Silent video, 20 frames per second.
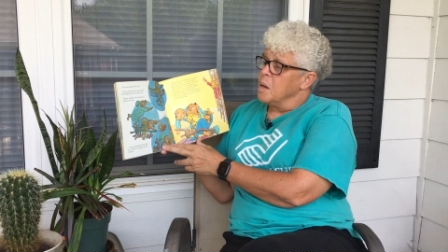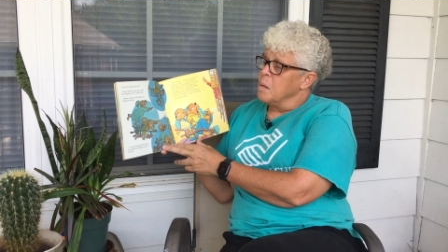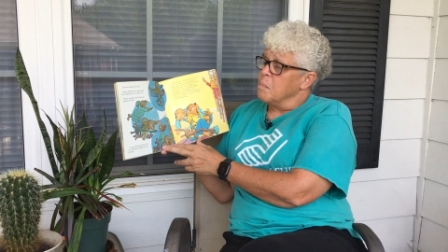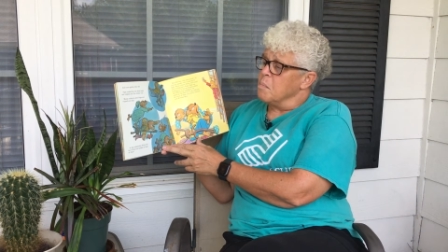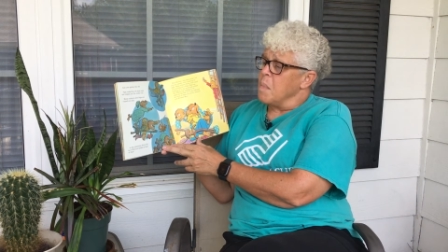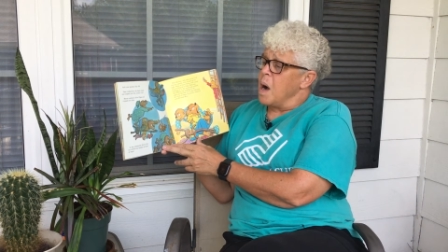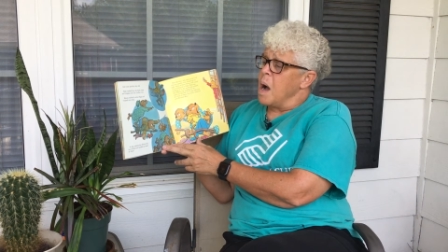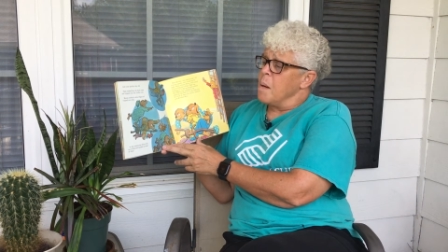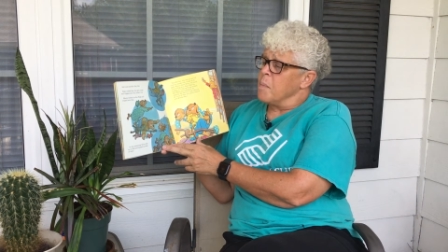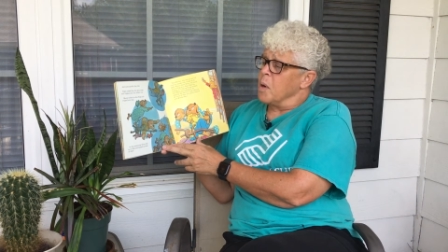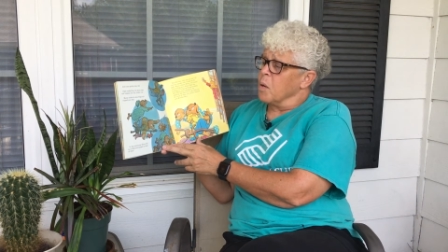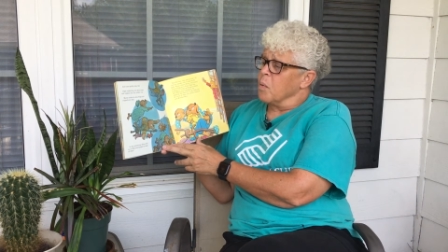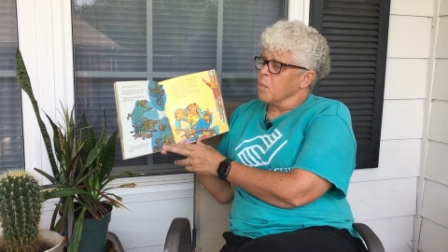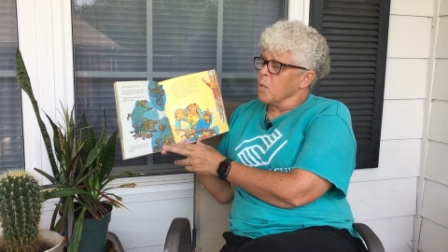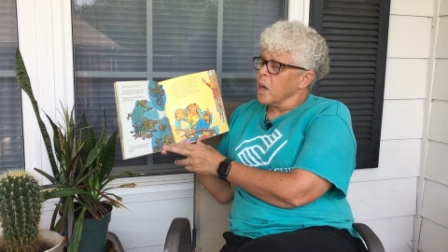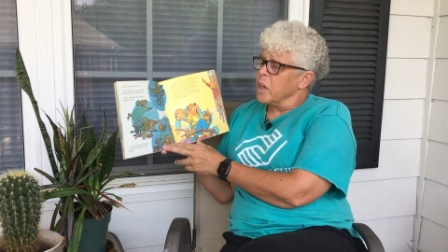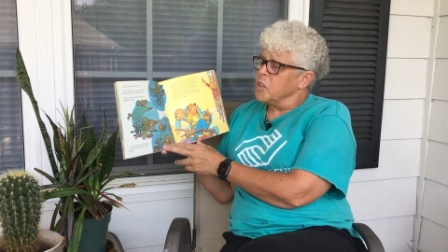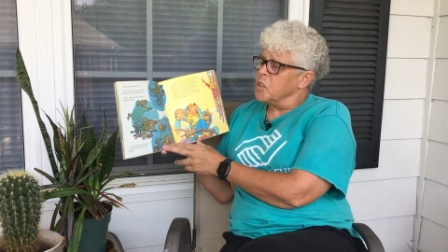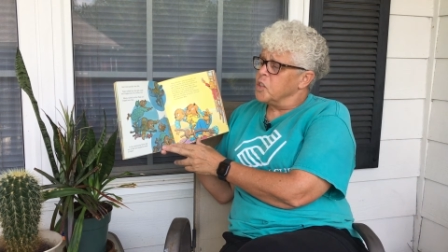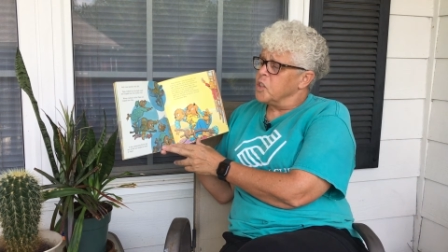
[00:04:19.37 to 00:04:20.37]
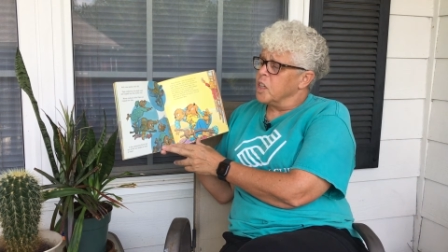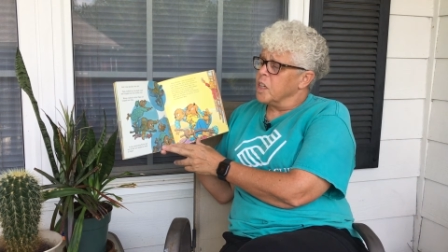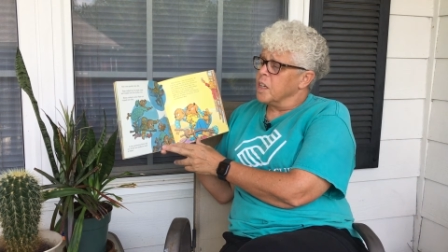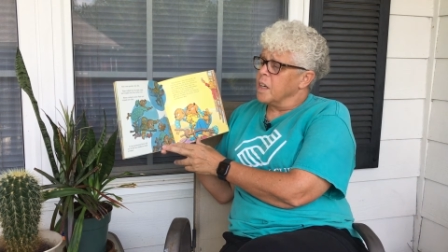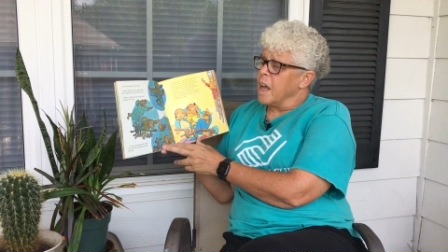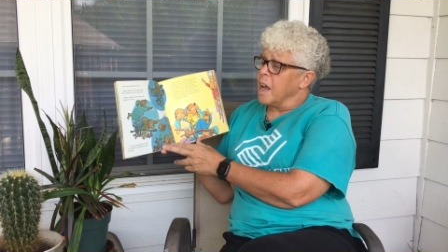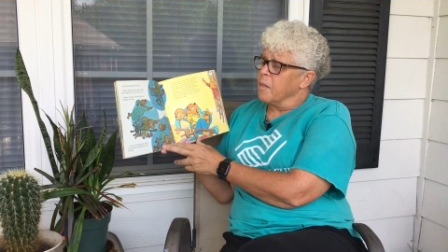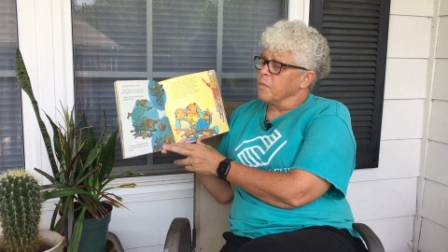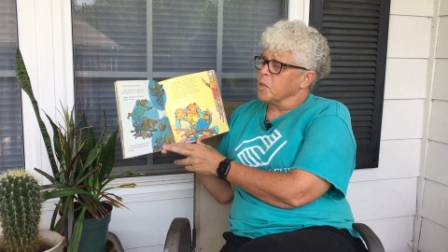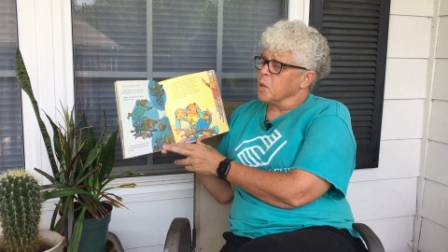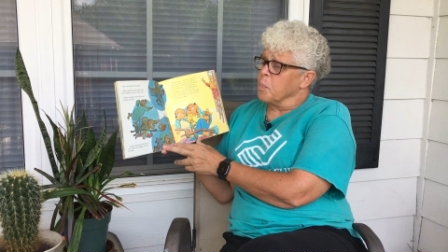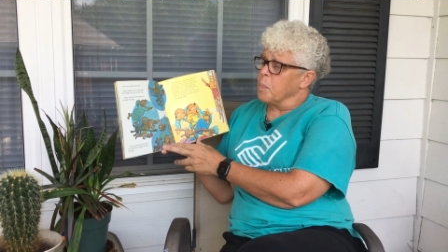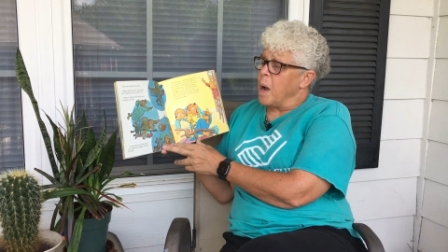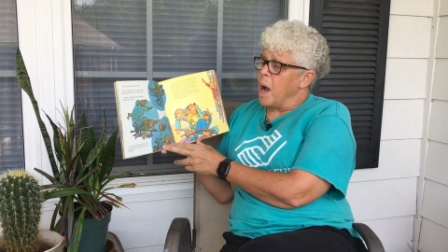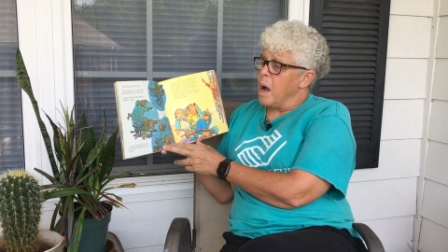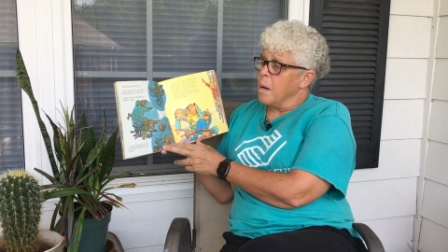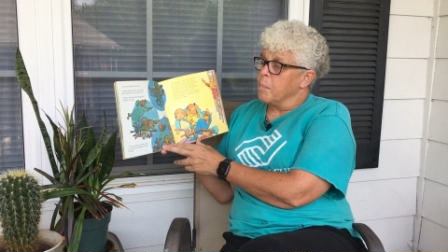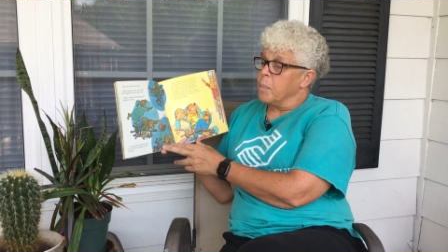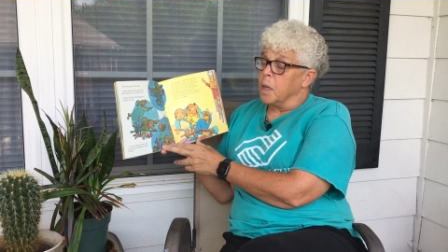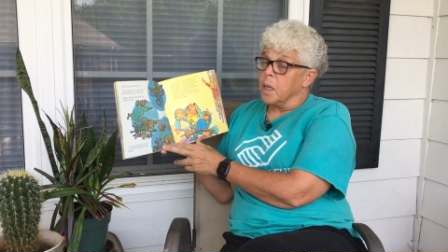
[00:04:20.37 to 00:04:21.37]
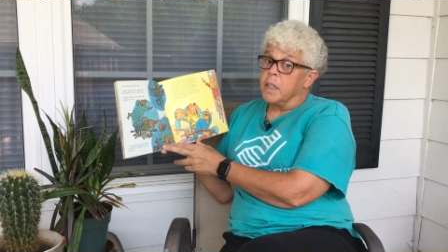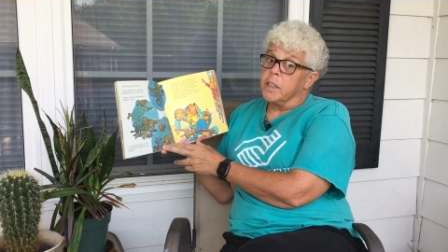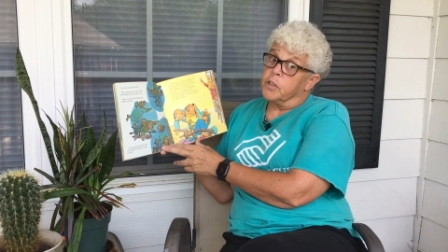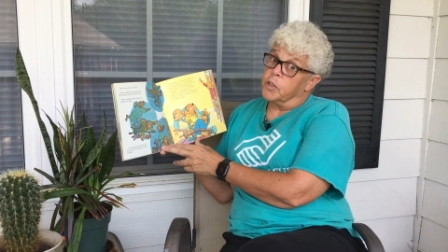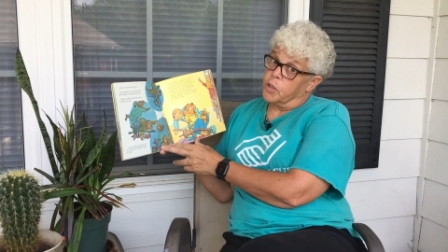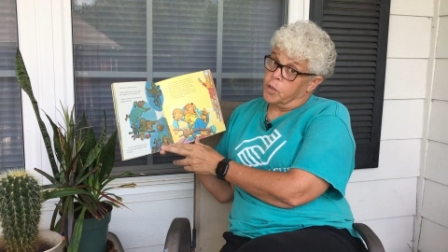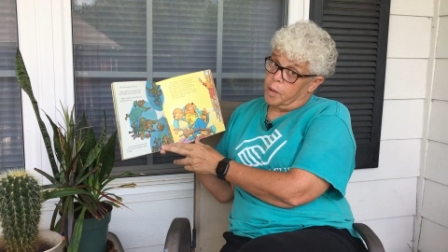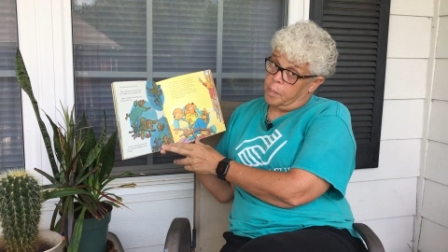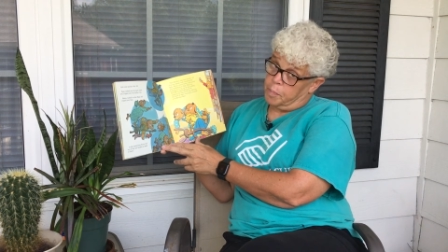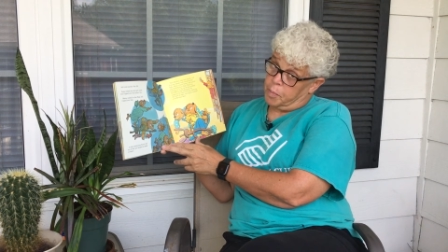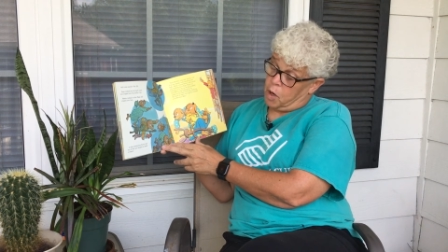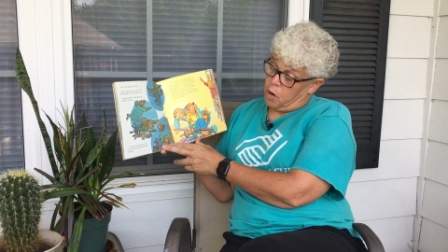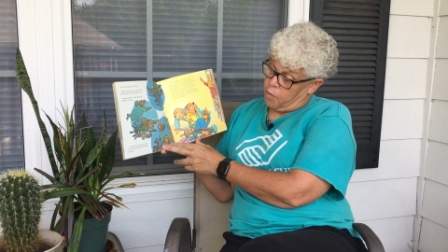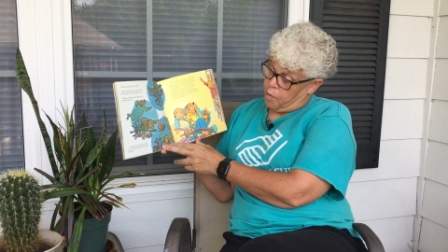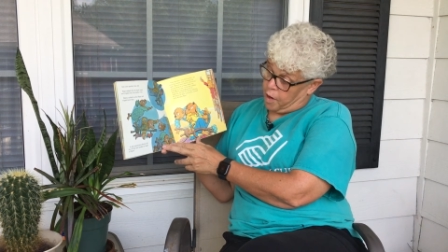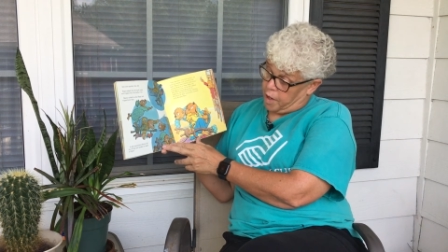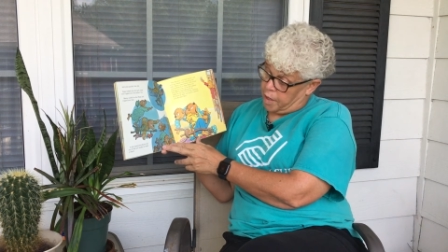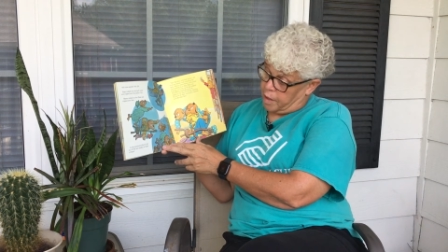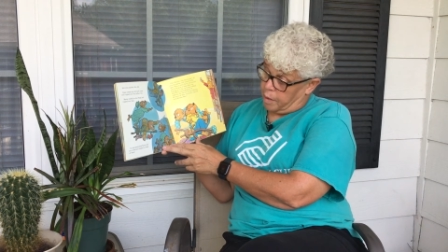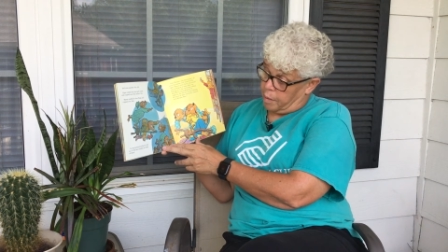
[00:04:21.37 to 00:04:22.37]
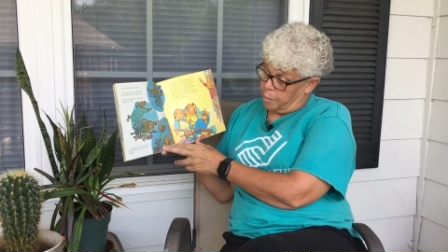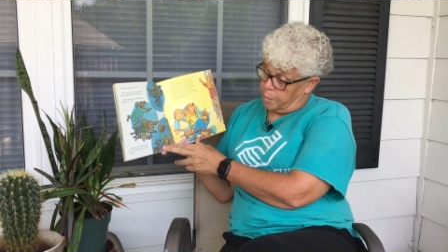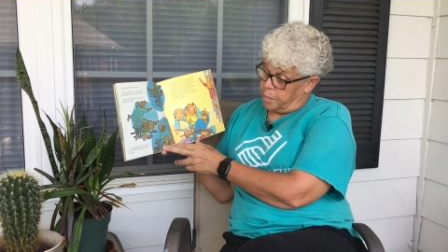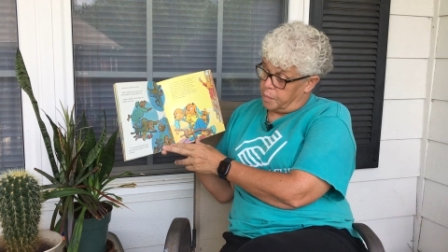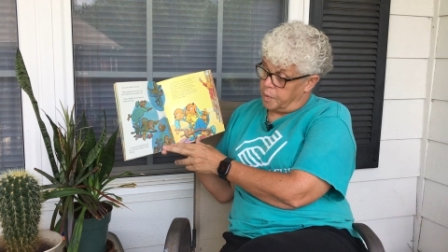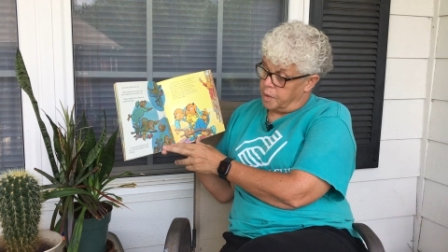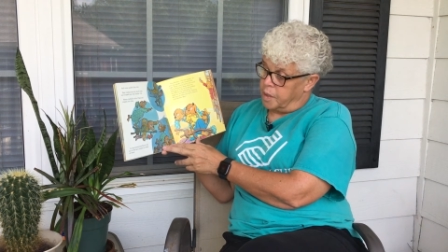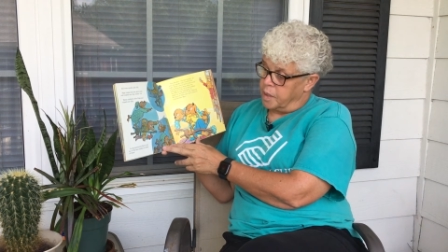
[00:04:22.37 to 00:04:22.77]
Mama rushed in after Papa and tripped over him.